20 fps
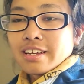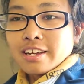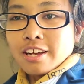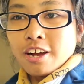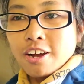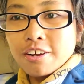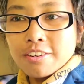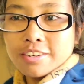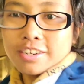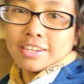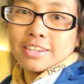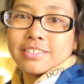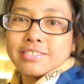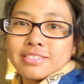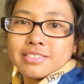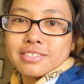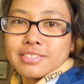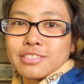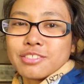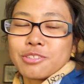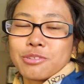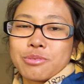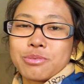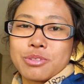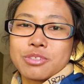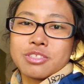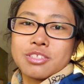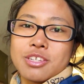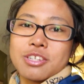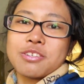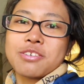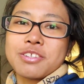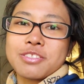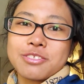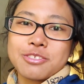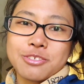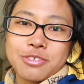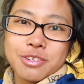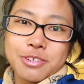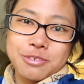All right, so we'll see you on
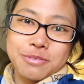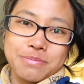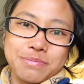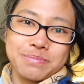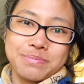the trail.